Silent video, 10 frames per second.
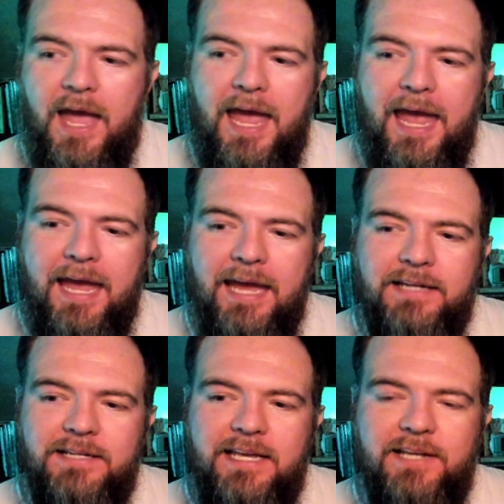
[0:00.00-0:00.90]

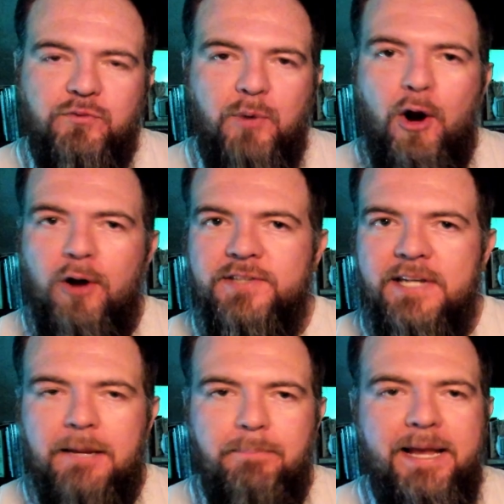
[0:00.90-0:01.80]
and he is
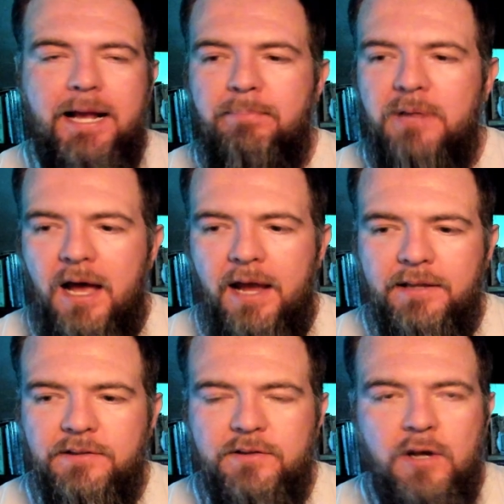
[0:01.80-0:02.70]
rehearsing pickup
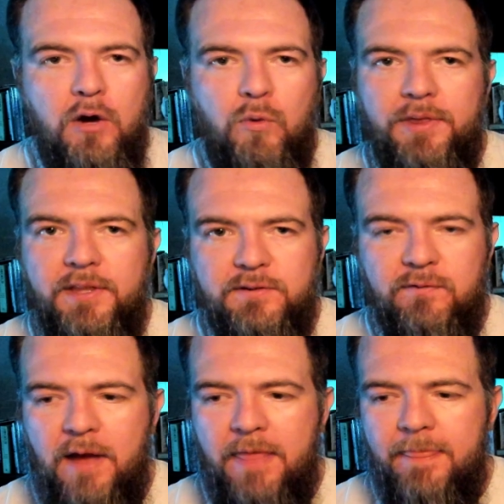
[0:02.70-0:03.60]
lines with his
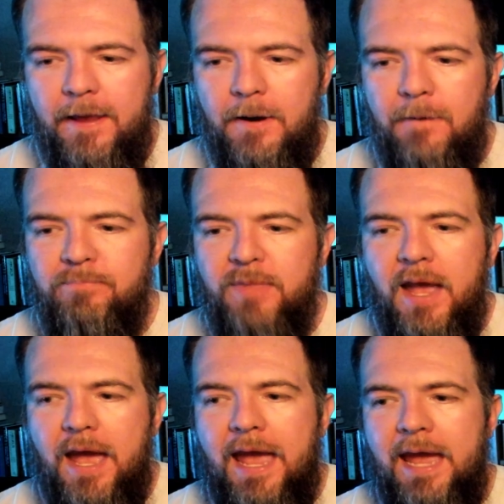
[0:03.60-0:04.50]
friend there.
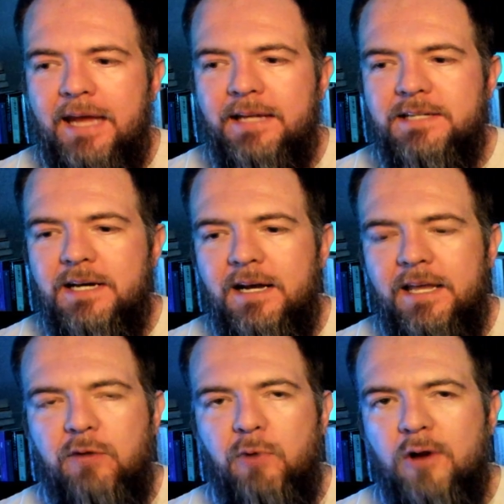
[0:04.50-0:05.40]
And
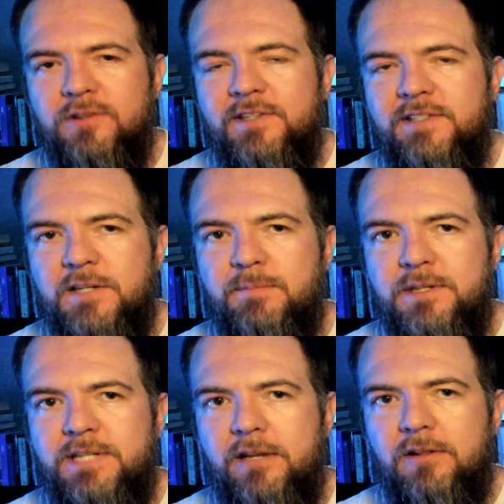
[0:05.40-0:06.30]
he rehearses this
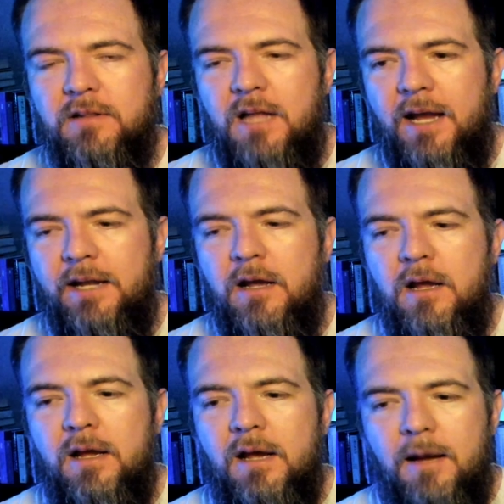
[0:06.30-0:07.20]
particular line:
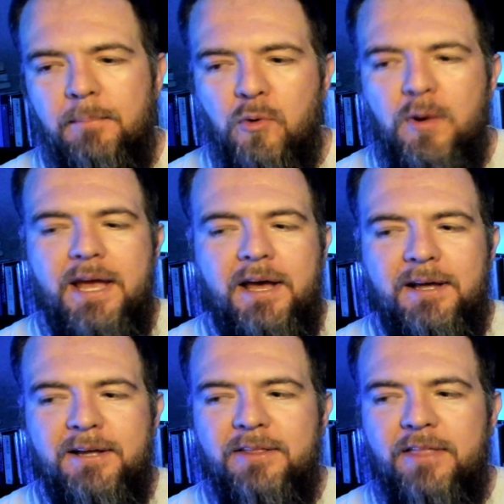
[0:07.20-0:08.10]

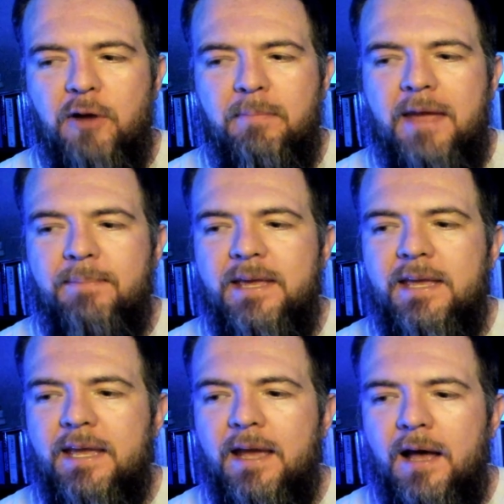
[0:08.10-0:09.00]
Maria, there may
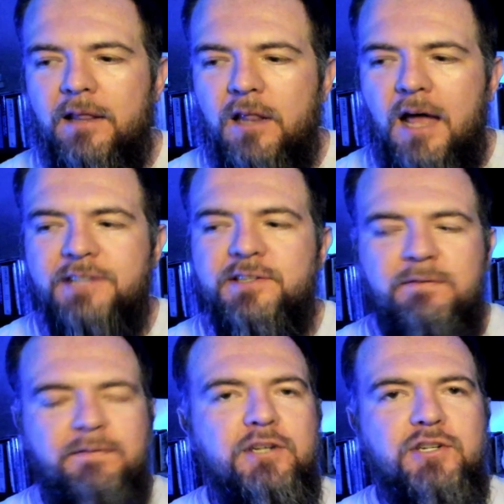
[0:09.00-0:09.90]
be lots of
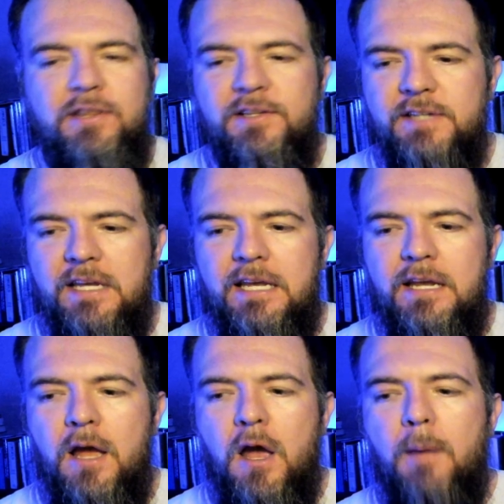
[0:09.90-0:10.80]
fish in the
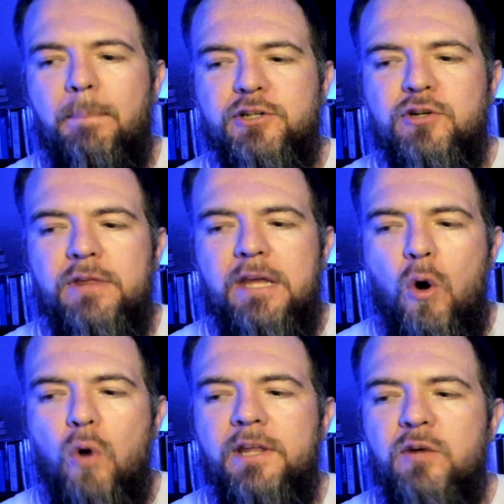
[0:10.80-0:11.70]
sea, but you're the
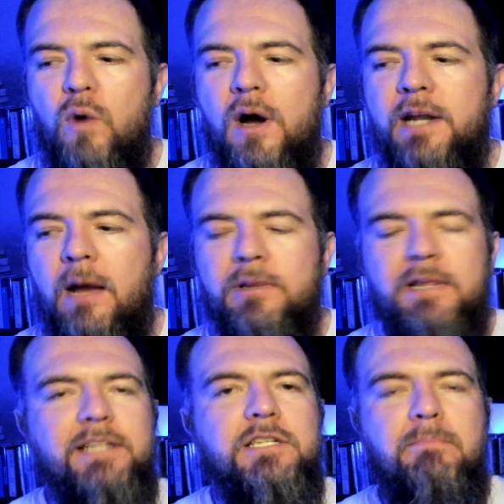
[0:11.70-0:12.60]
only one I would
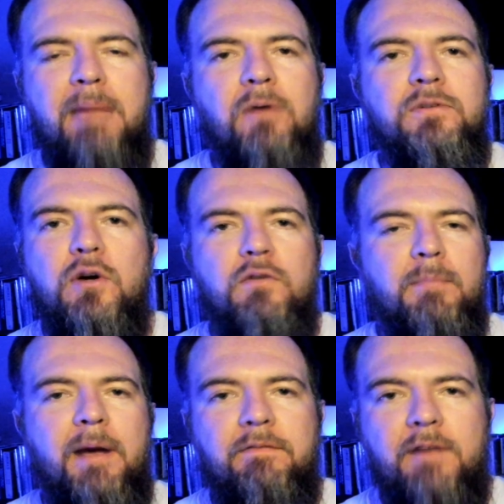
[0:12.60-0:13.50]
like to mount over
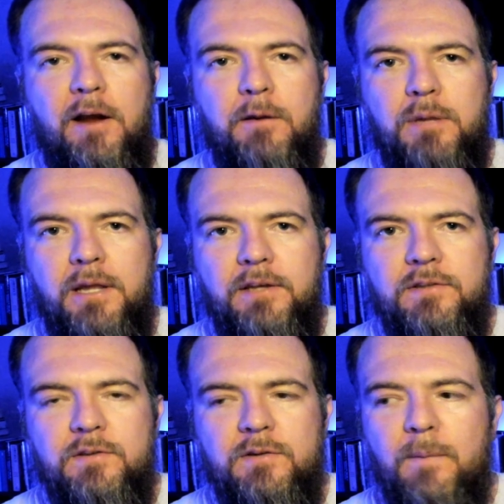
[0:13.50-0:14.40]
my
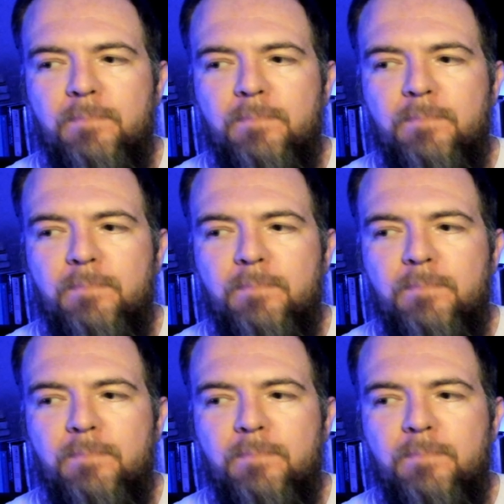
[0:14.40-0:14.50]
fireplace.